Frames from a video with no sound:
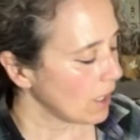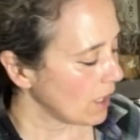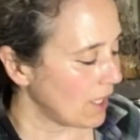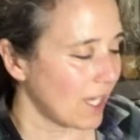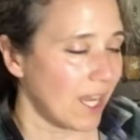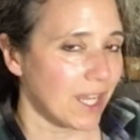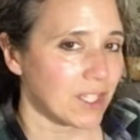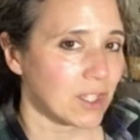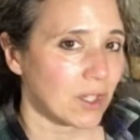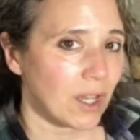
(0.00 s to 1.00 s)

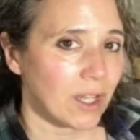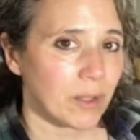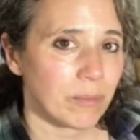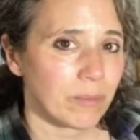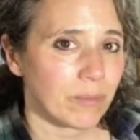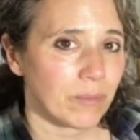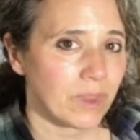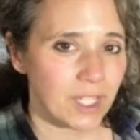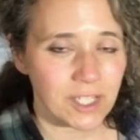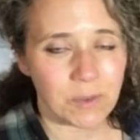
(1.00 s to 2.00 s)
Yet, um,
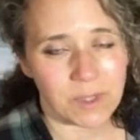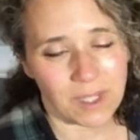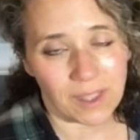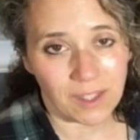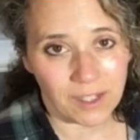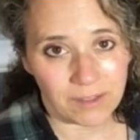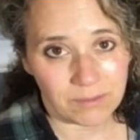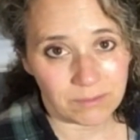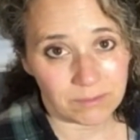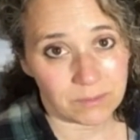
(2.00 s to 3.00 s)
these ones I thought,
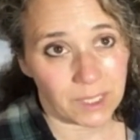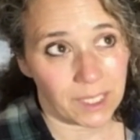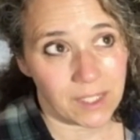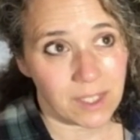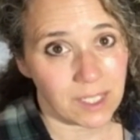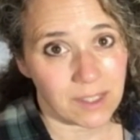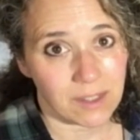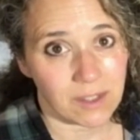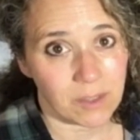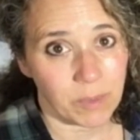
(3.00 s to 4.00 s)
I guess because
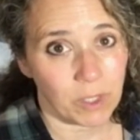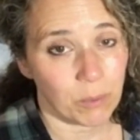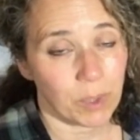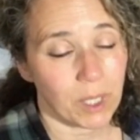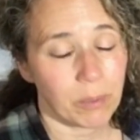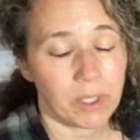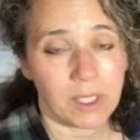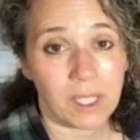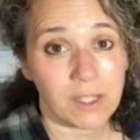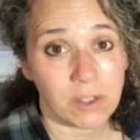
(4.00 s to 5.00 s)
it's just my own property,
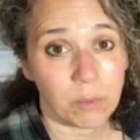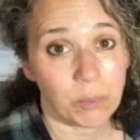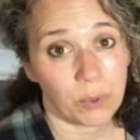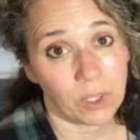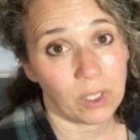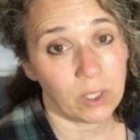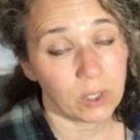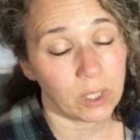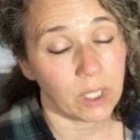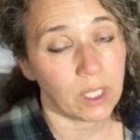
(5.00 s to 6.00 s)
tasted pretty
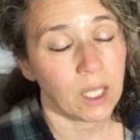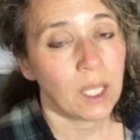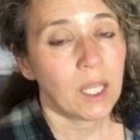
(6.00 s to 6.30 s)
good.